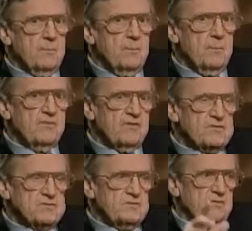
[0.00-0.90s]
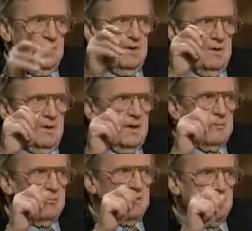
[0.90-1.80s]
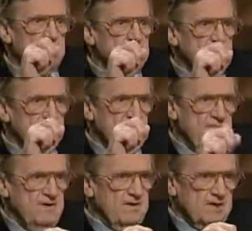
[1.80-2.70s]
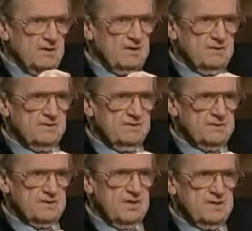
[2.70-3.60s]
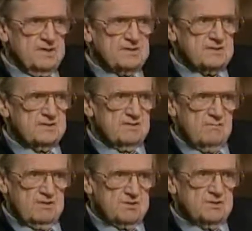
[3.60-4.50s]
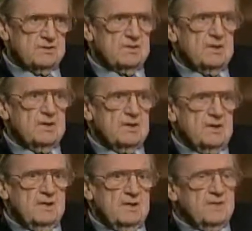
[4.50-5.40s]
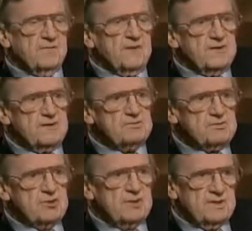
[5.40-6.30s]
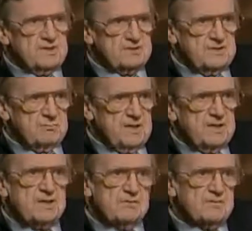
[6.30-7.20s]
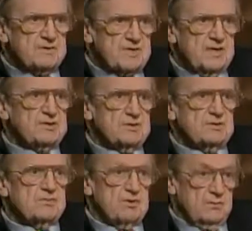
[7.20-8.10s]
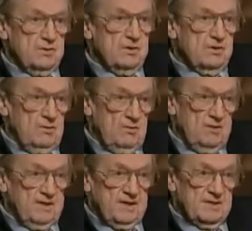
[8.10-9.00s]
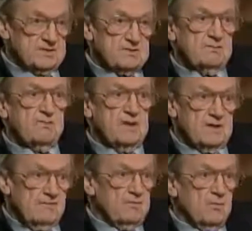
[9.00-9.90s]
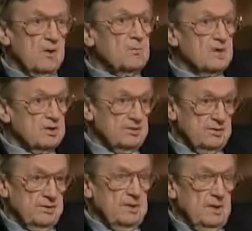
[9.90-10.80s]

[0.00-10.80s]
First of all, I would have made it very clear to the Chinese and the Russians that if they didn't join us in meaningful sanctions, we were going to hold it against them in every way we could.